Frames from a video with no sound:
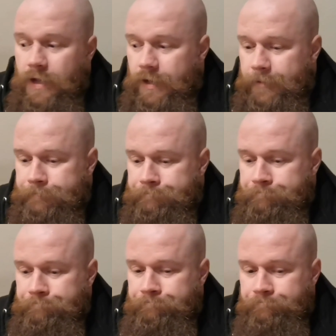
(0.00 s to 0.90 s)

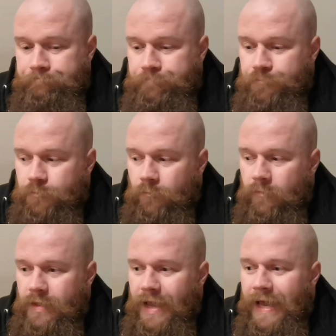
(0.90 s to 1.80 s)
And
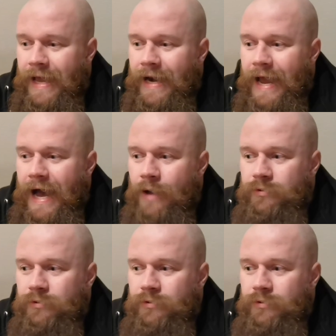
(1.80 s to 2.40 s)
I